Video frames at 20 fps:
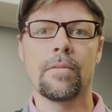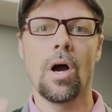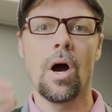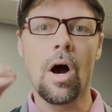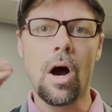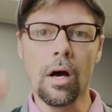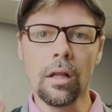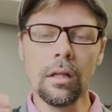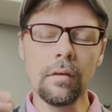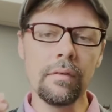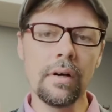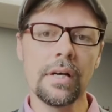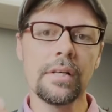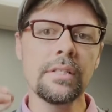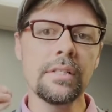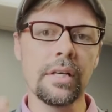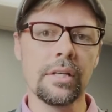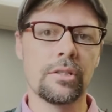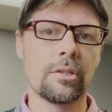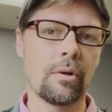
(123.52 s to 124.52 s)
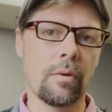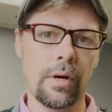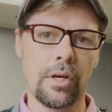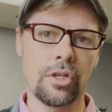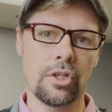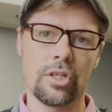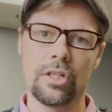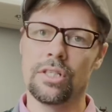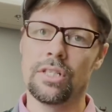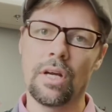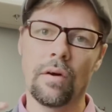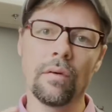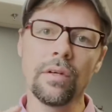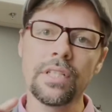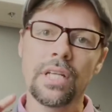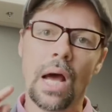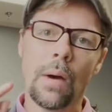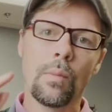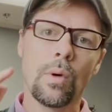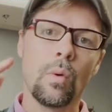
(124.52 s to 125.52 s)
all of us as Christians, every
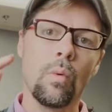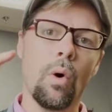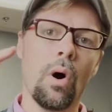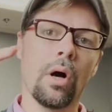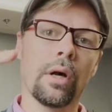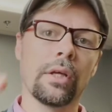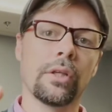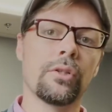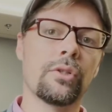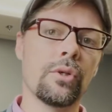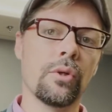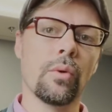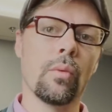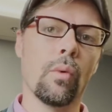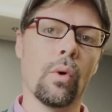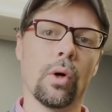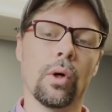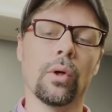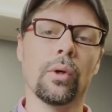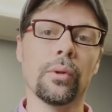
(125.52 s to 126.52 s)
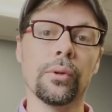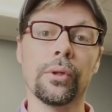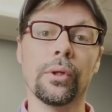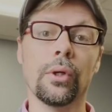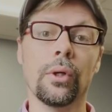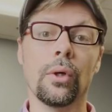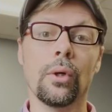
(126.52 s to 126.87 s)
time we walk into the world,